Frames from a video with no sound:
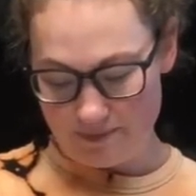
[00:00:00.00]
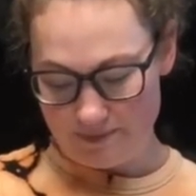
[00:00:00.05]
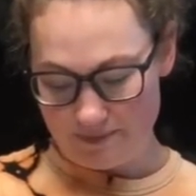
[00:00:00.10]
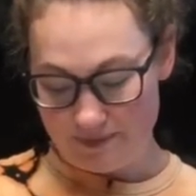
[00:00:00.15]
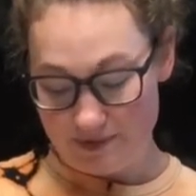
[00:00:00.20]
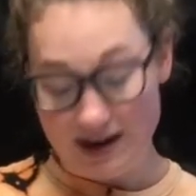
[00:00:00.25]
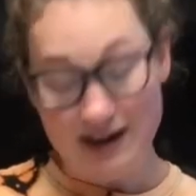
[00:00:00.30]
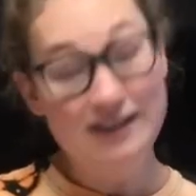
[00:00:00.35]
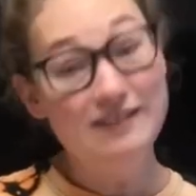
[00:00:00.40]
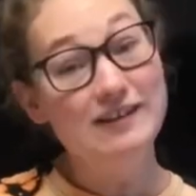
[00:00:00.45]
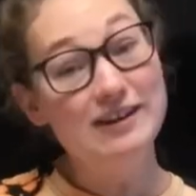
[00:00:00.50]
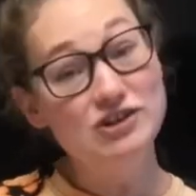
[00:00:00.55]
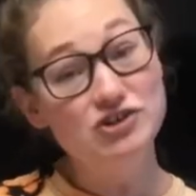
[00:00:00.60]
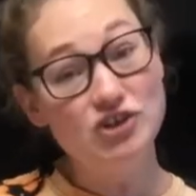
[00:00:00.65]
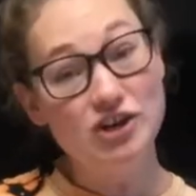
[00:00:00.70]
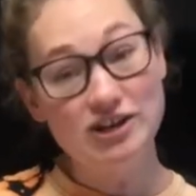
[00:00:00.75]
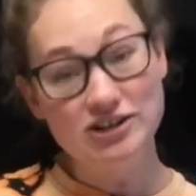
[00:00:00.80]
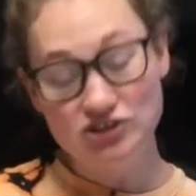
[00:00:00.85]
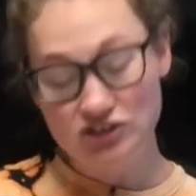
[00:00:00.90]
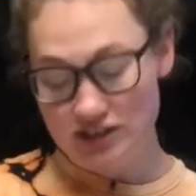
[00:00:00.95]
Kind of like
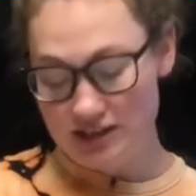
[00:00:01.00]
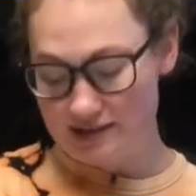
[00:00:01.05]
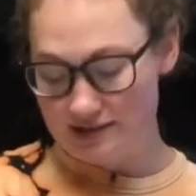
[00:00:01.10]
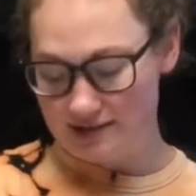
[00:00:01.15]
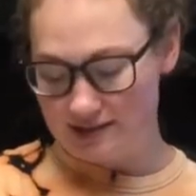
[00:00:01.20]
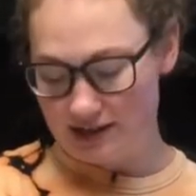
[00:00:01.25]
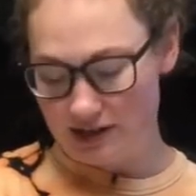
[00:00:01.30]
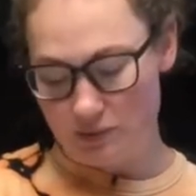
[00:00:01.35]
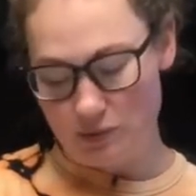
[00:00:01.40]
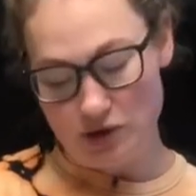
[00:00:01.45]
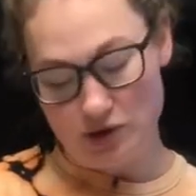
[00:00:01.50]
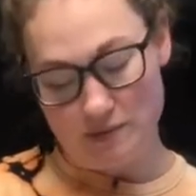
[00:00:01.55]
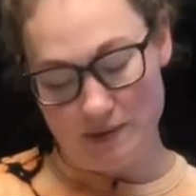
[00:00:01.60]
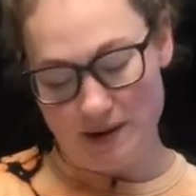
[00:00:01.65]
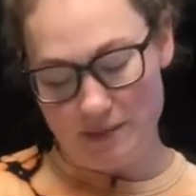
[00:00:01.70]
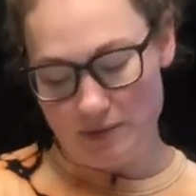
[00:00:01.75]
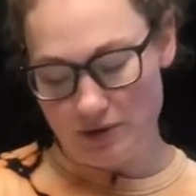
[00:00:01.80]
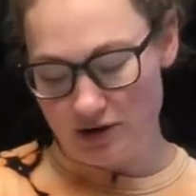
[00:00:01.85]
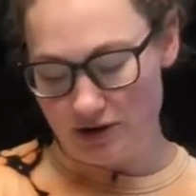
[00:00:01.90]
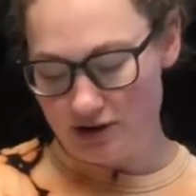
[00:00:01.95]
shredded cheese, like what you might
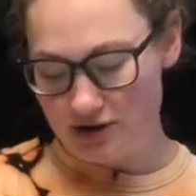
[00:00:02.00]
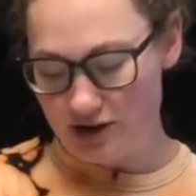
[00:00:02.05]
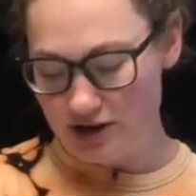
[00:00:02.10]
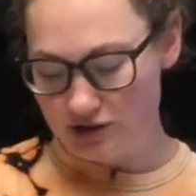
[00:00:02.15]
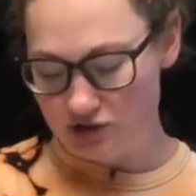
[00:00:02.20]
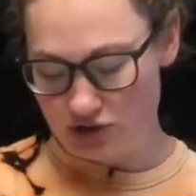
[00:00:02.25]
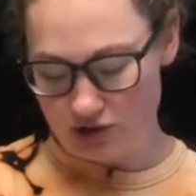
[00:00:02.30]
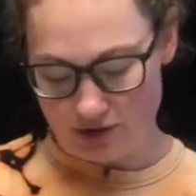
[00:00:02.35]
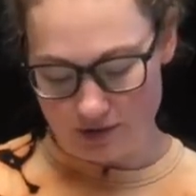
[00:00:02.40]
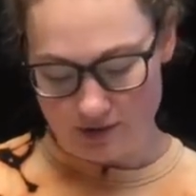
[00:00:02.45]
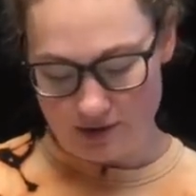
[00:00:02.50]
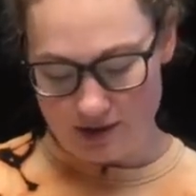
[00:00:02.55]
put on a nacho.